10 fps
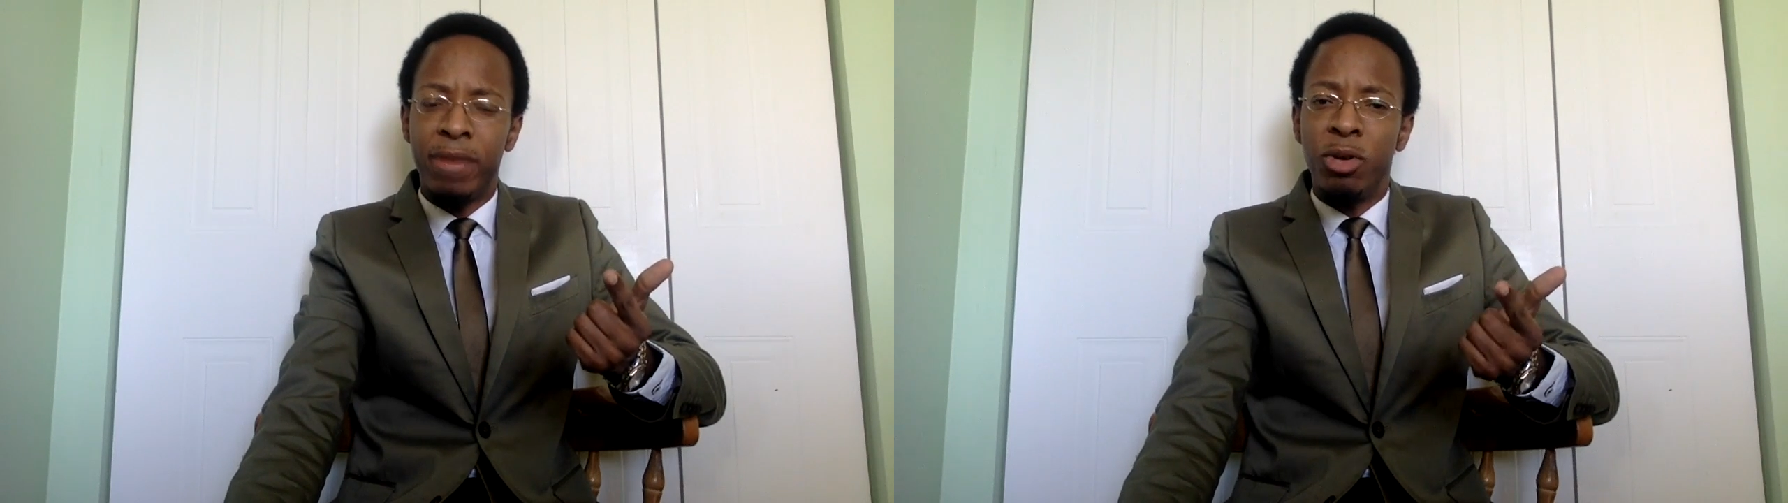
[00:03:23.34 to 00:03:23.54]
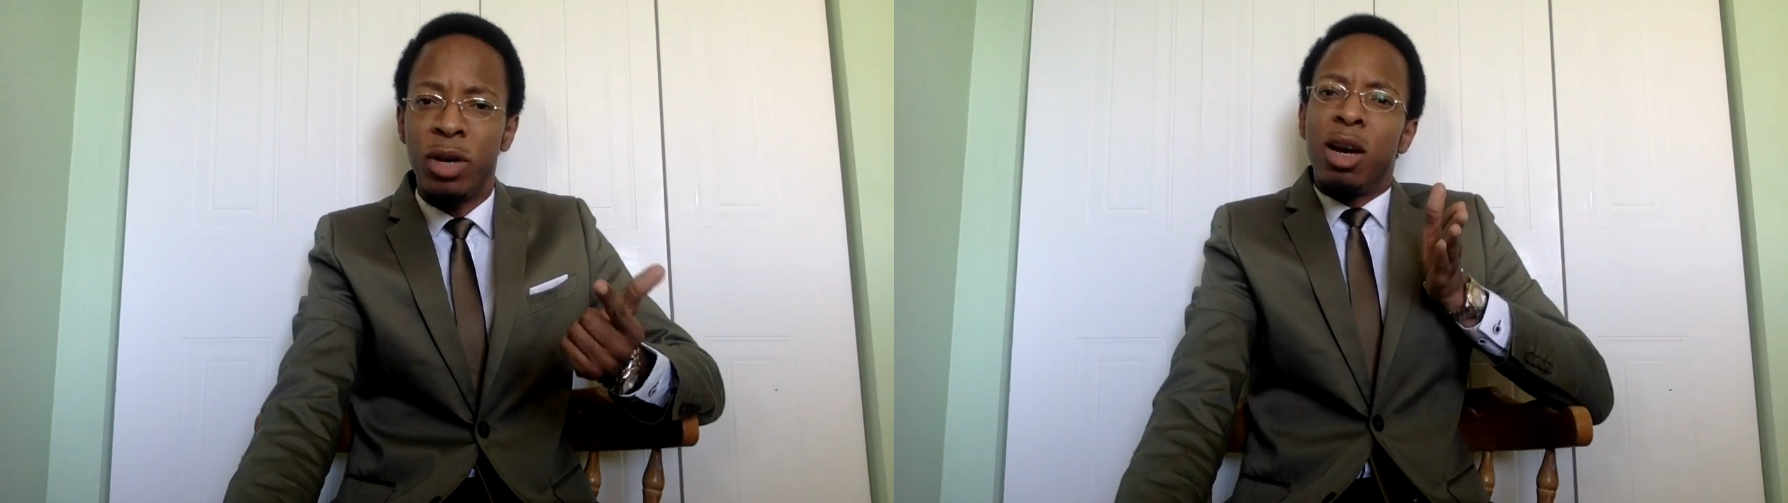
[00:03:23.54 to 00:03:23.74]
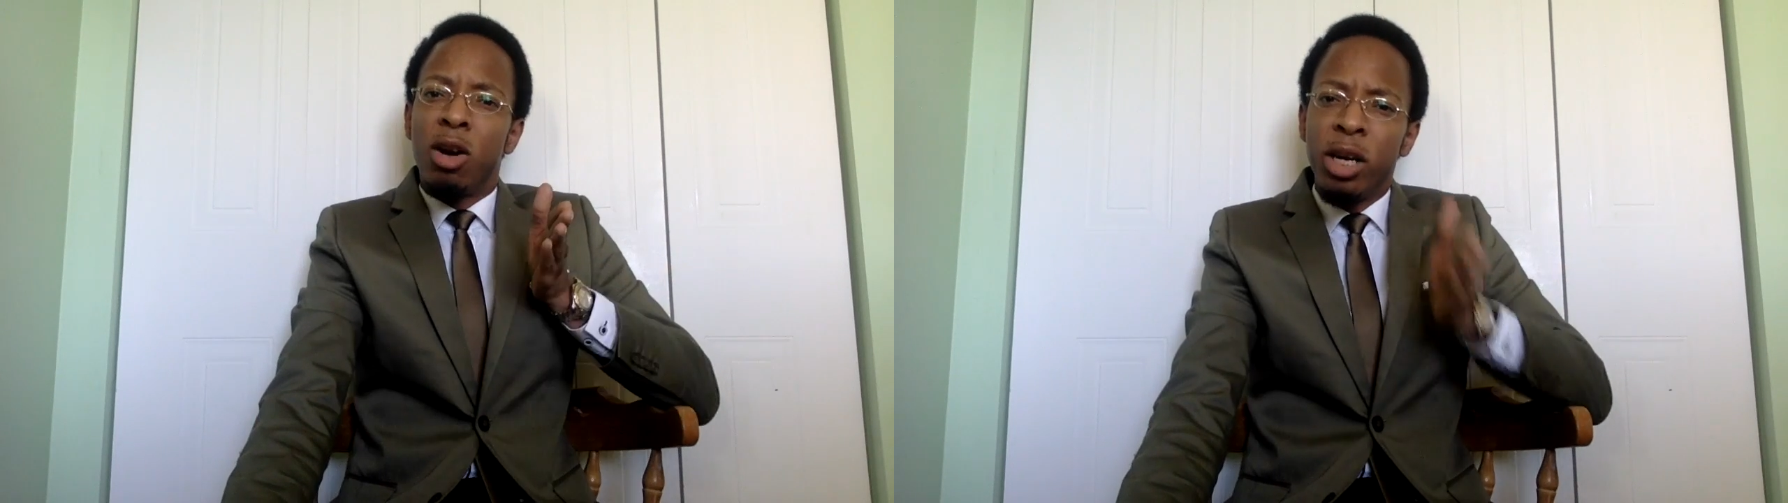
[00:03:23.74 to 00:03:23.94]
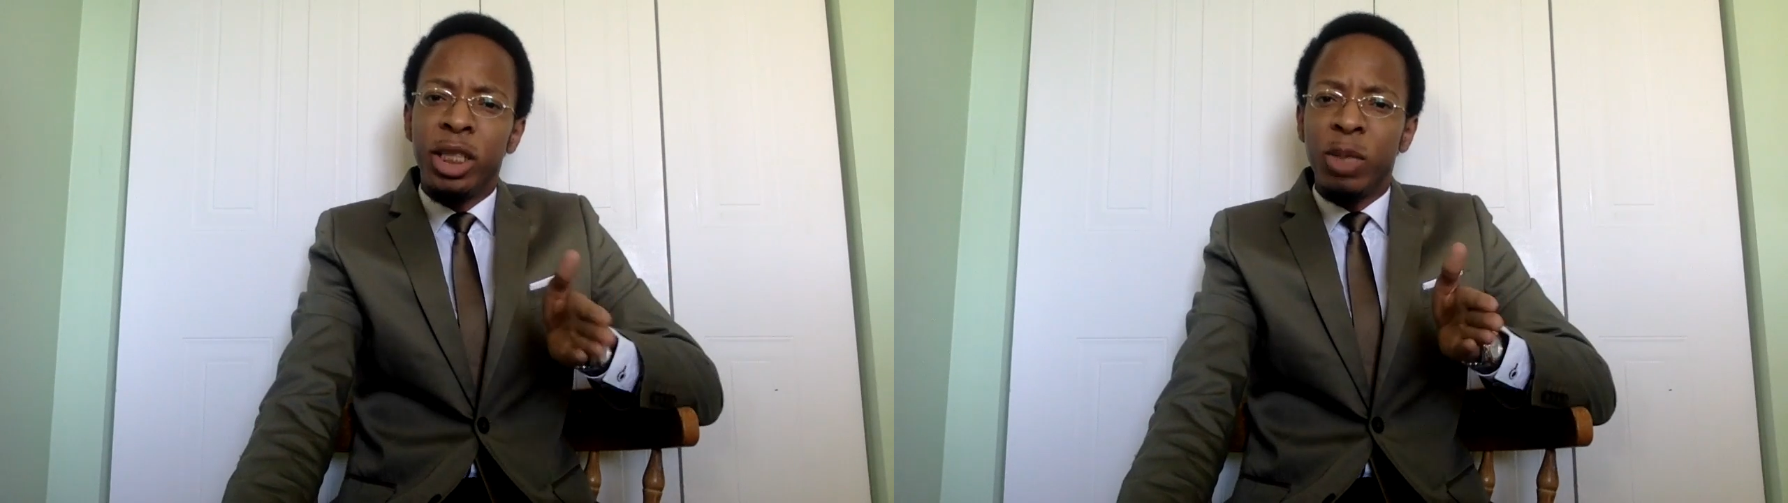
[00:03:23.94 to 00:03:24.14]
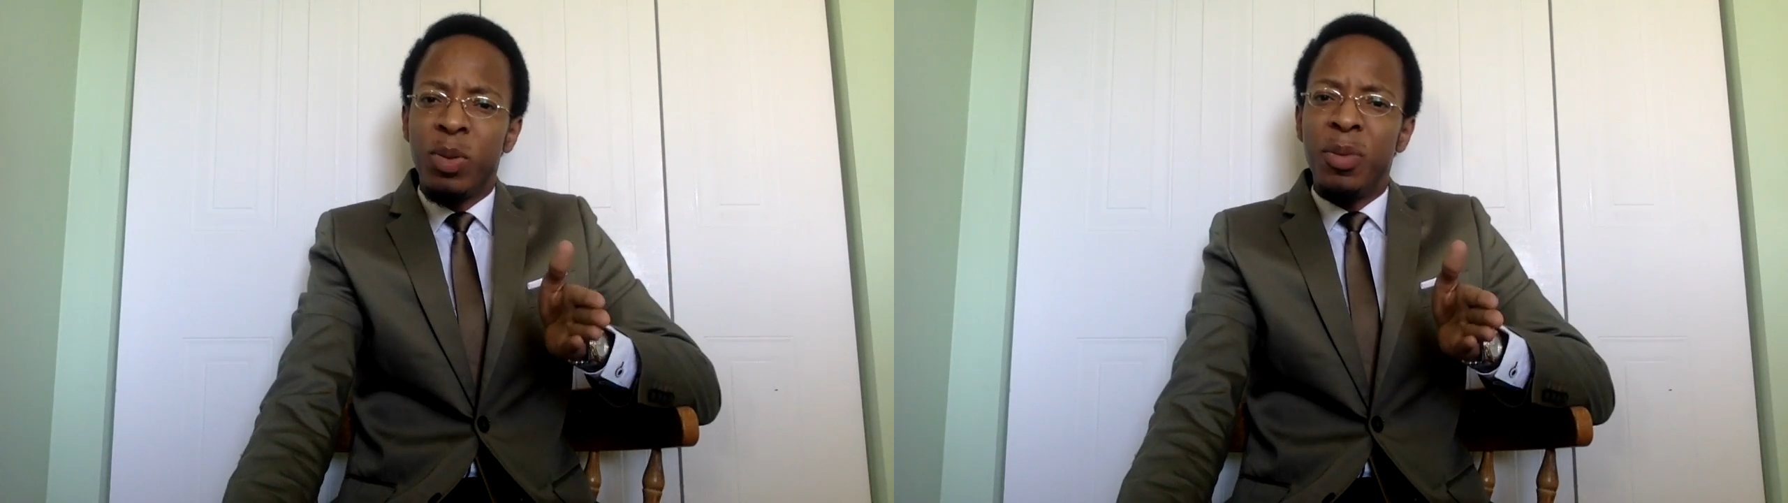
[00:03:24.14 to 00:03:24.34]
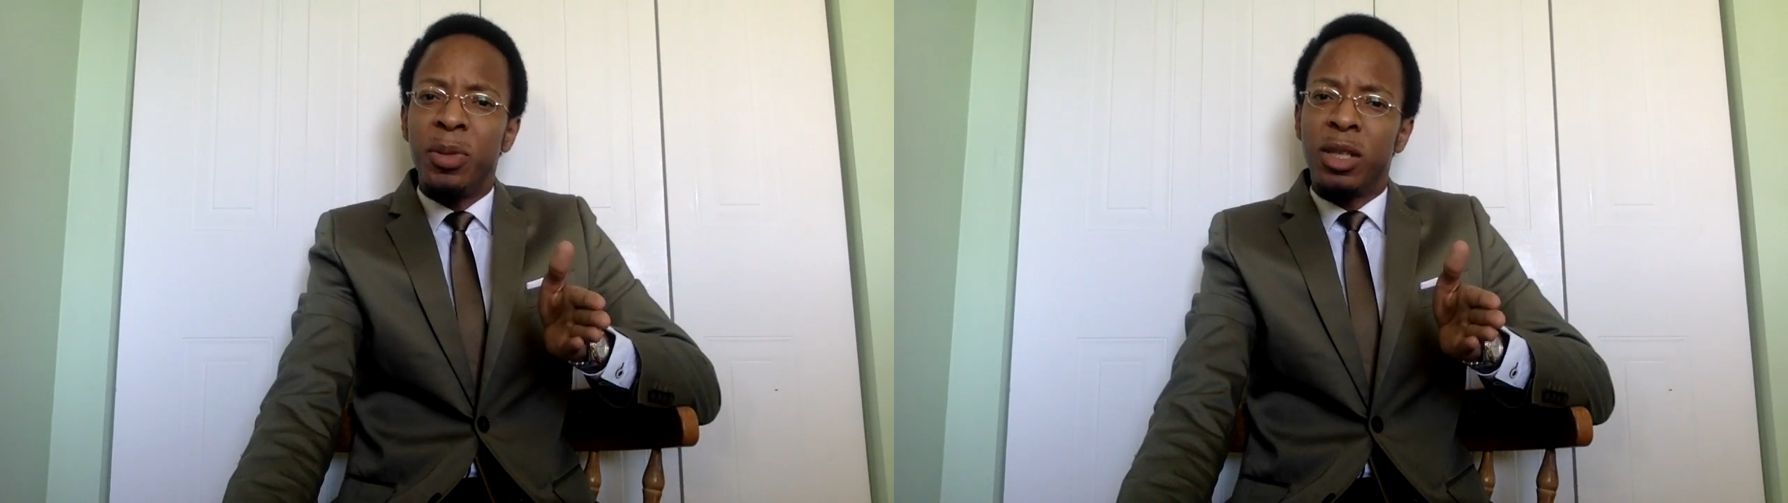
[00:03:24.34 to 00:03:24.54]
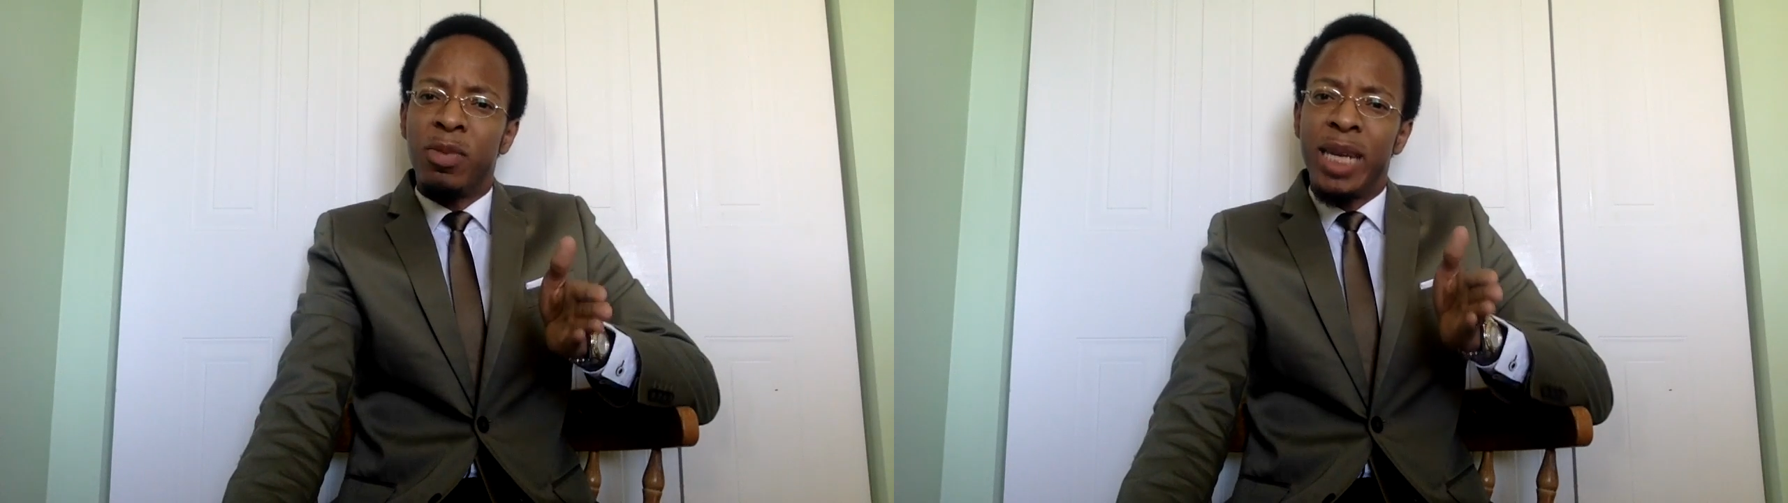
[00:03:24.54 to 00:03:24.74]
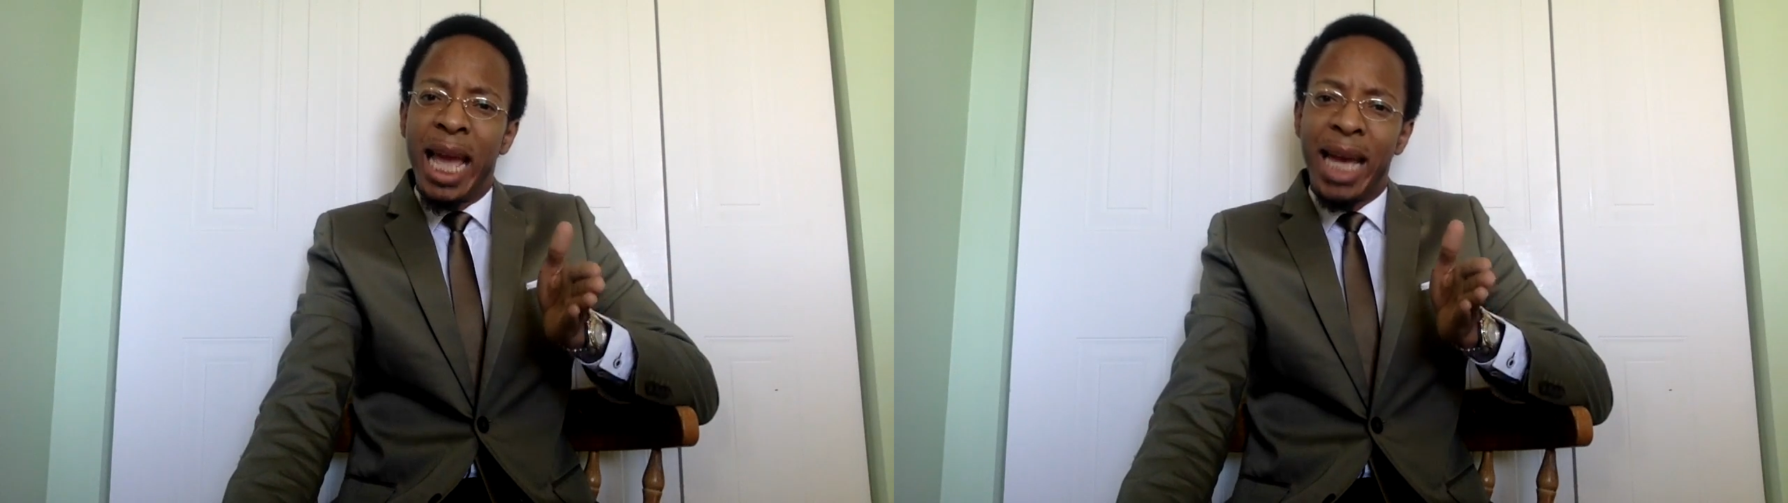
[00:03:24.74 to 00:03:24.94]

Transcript: If you're urging people to commit